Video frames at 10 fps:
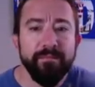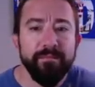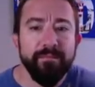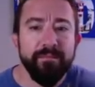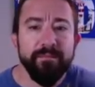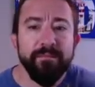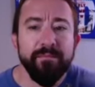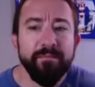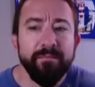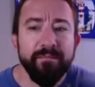
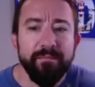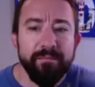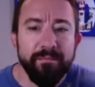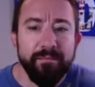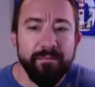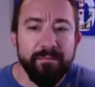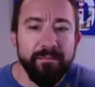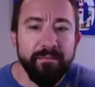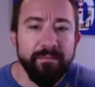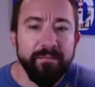
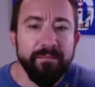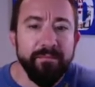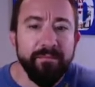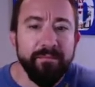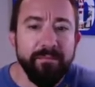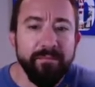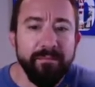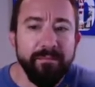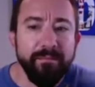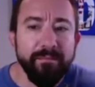
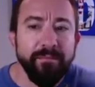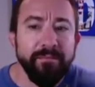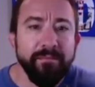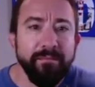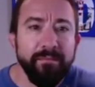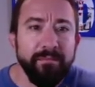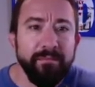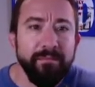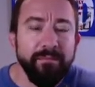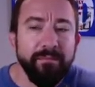
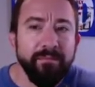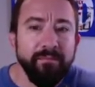This person isn't speaking.